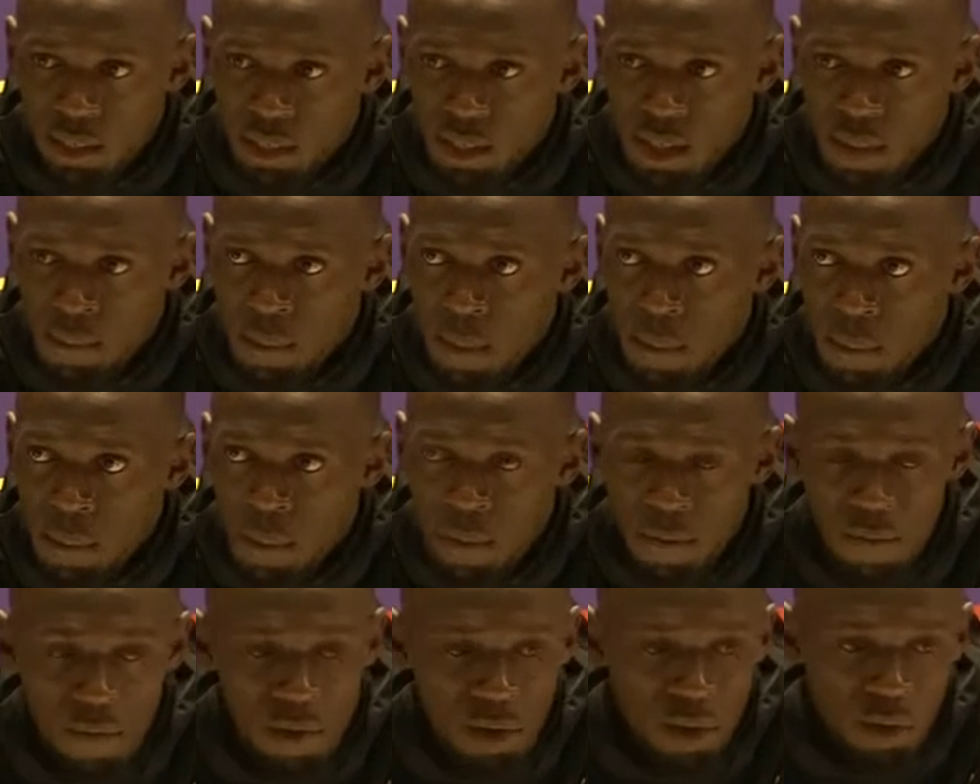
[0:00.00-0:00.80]
They made
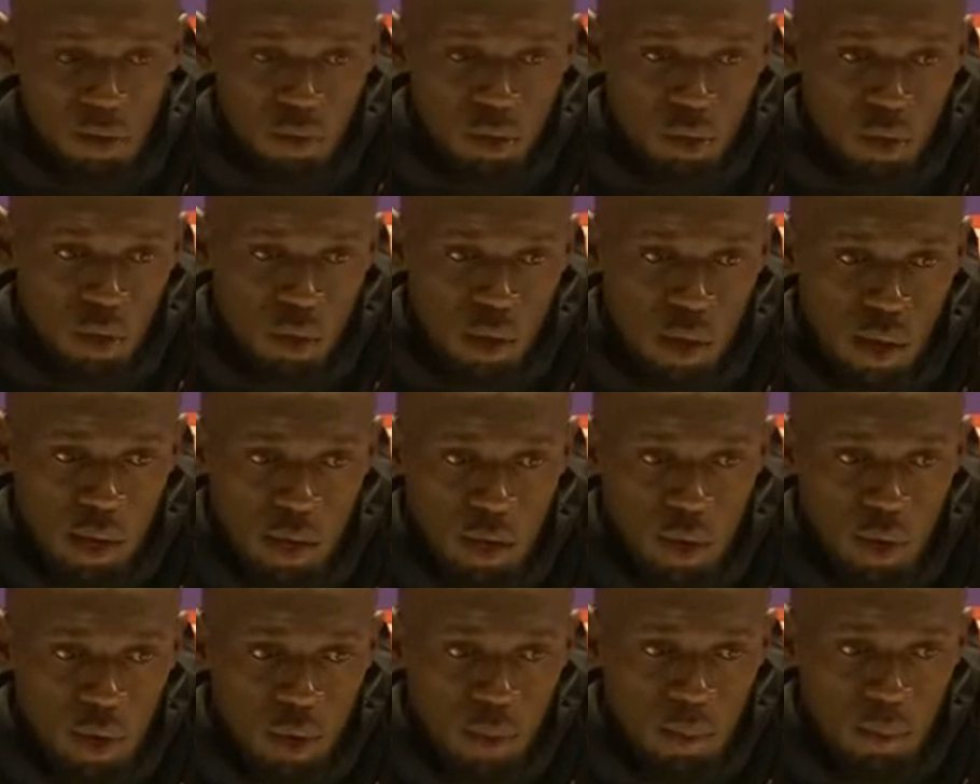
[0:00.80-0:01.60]
me feel so
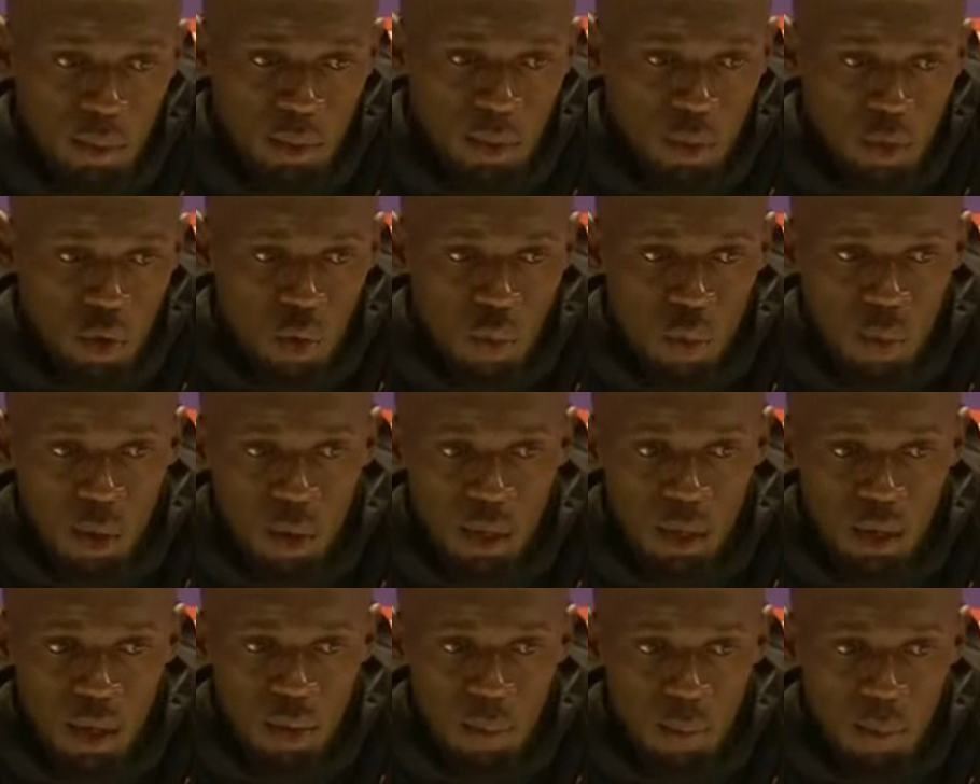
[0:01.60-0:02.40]
at home and so
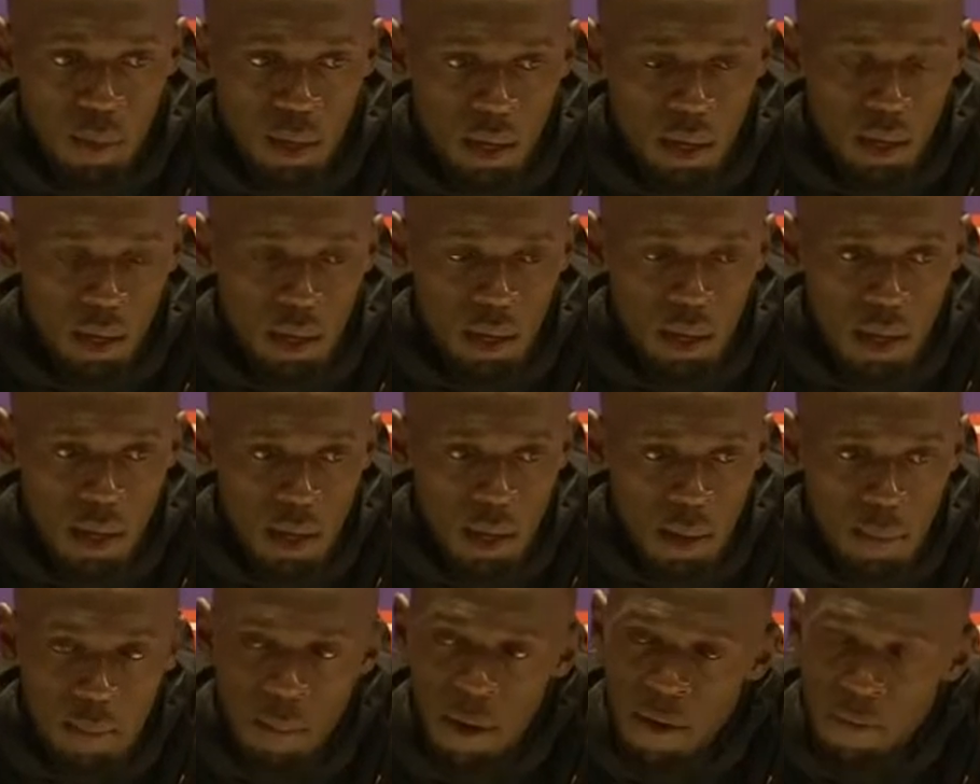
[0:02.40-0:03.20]
welcome. My
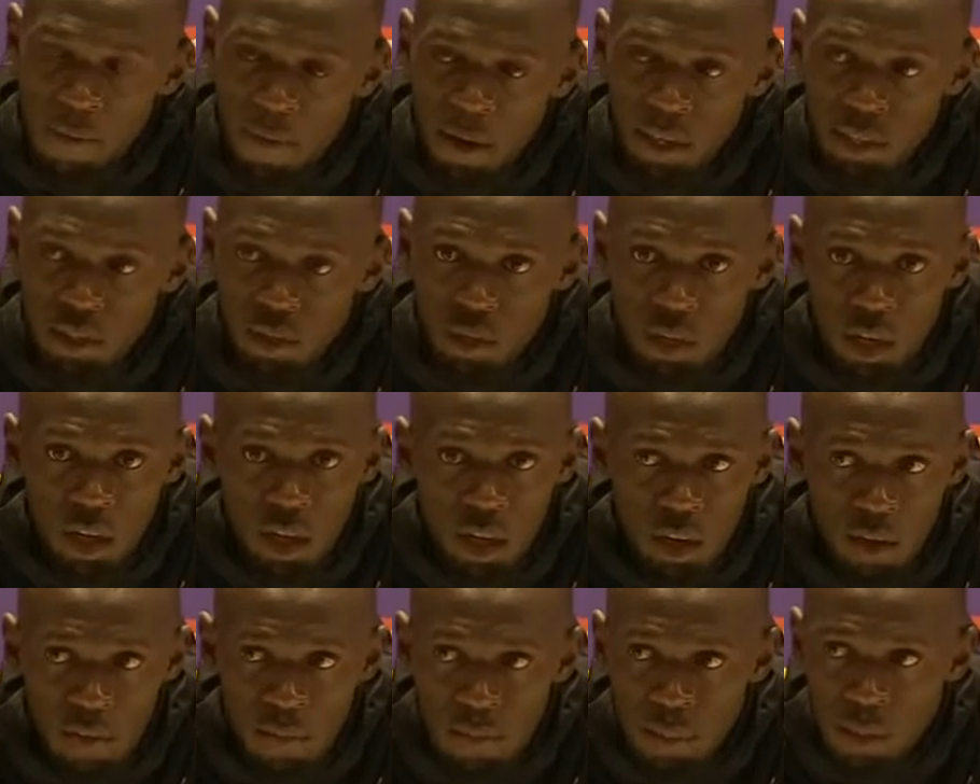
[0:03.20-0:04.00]
fans really
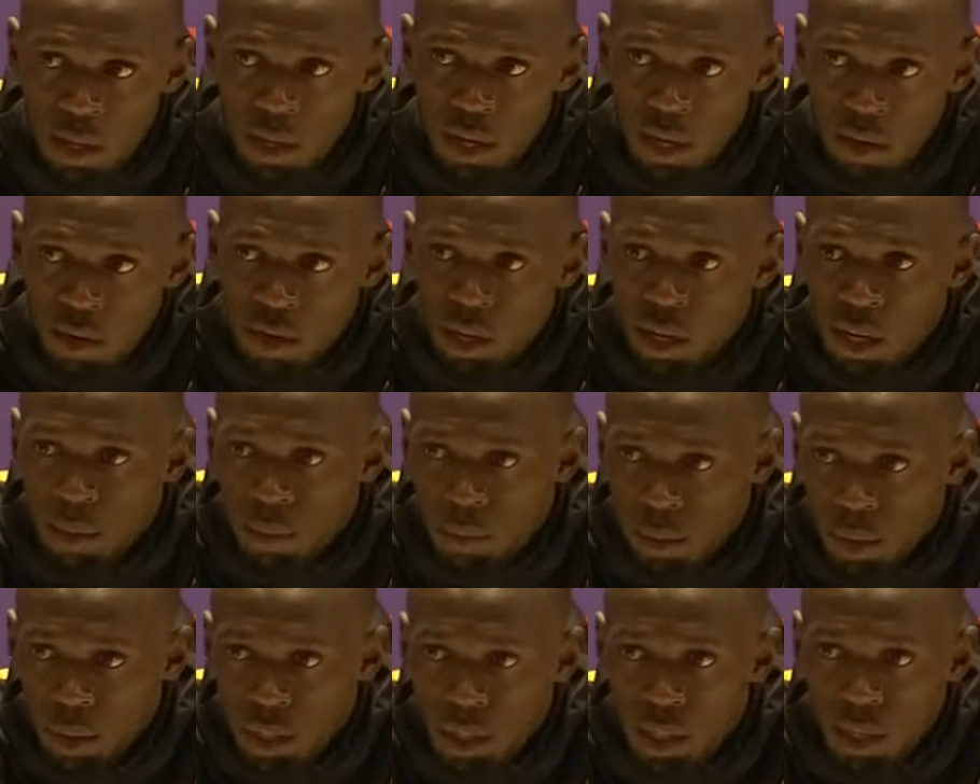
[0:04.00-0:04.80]
love me, and I really
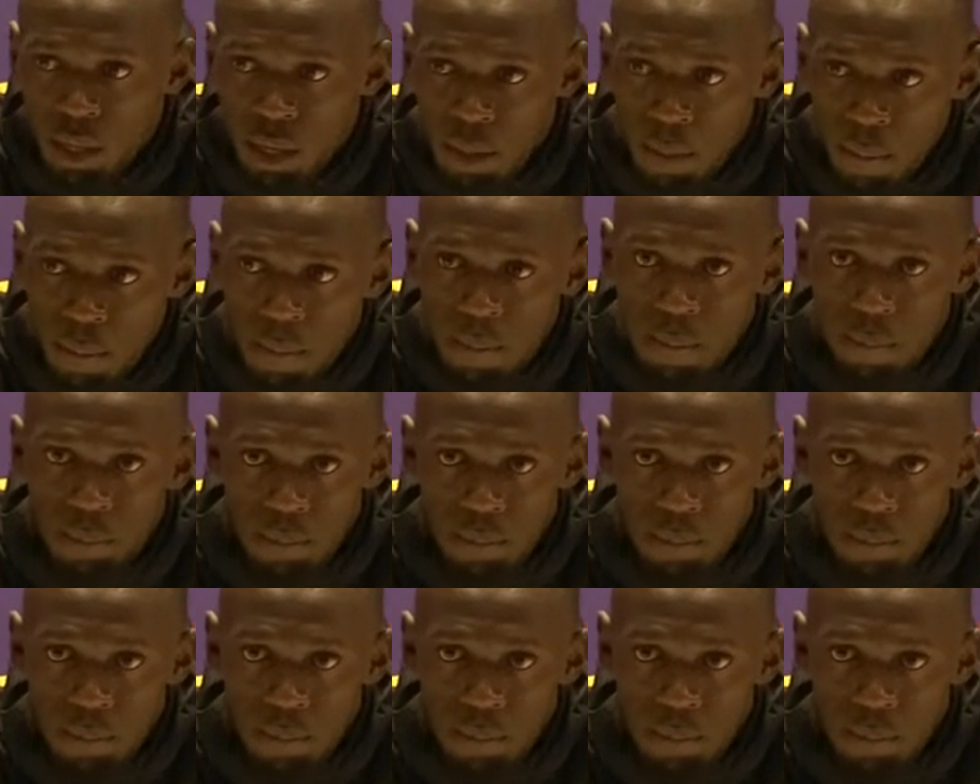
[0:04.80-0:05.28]
appreciate that.